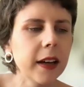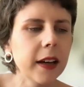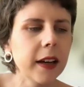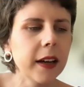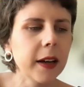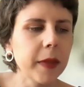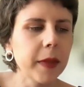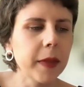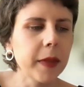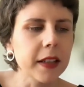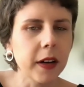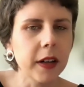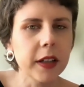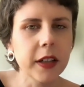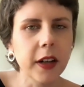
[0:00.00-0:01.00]
as
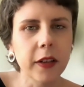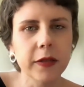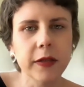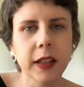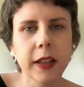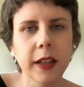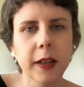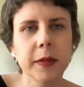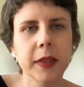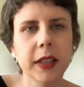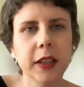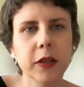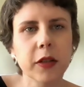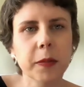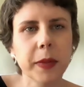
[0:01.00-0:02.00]
part of the
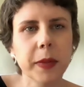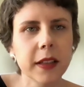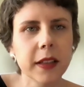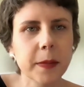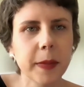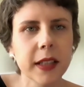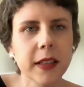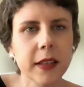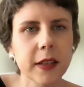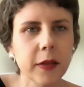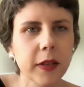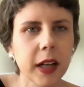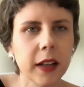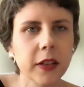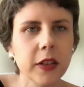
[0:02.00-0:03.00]
European Spaces
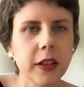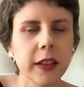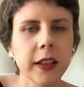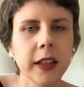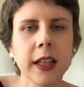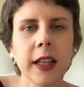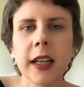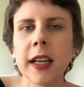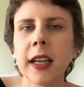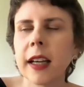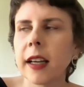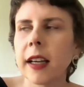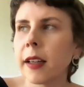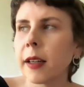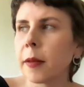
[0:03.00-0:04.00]
of Culture.
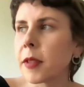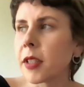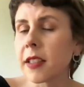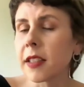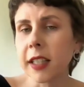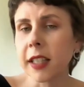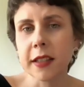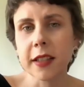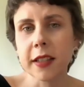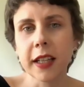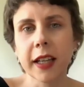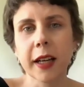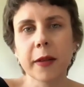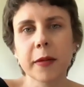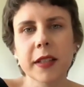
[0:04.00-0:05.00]
Just
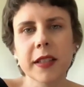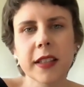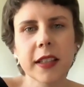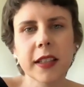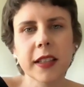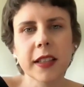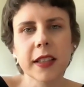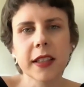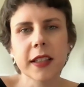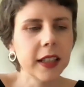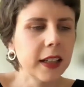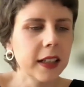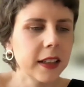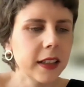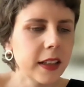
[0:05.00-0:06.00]
yesterday, I was sitting in
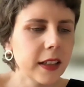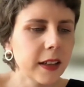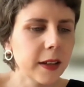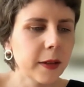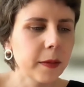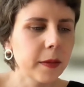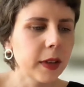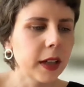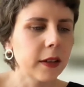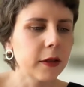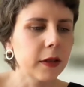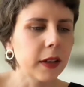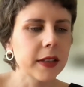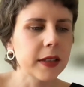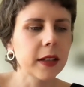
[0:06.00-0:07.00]
the
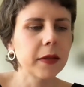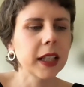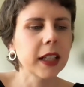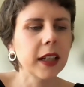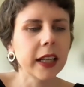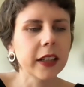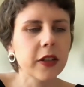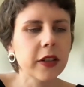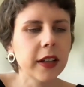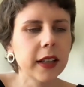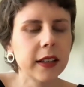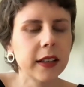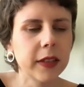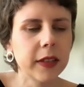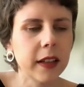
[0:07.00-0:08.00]
where I was giving a lecture
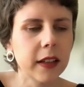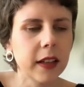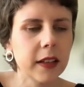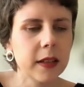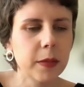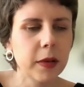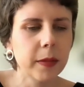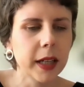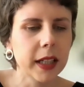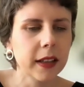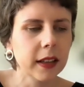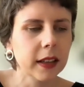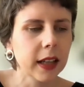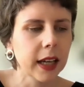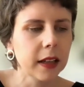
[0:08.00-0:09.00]
at the Vienna
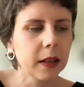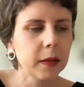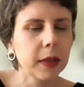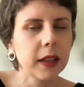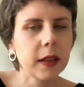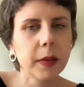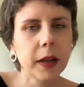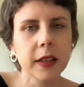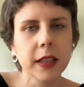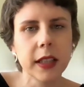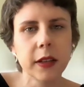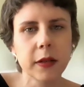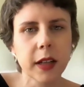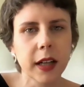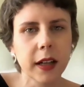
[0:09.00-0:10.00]
Diplomatic Academy about
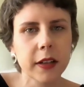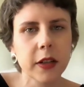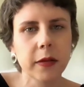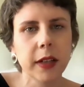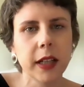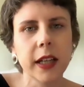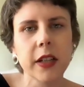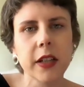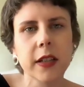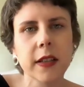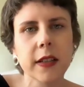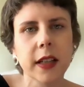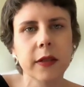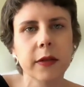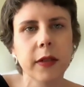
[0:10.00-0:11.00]
EU cultural
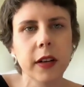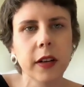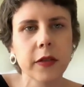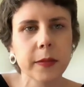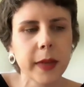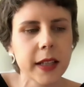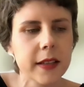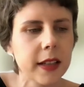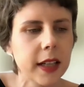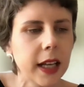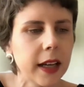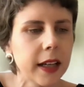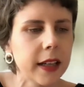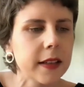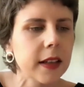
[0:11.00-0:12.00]
relations, and one of my
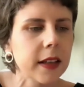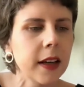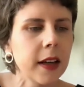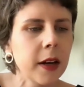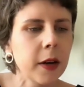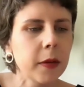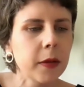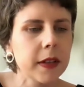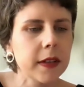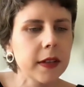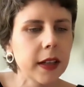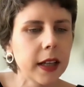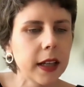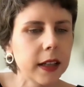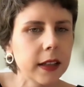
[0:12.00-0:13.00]
slides was
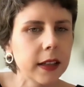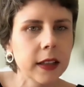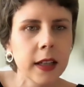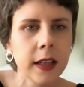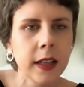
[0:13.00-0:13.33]
saying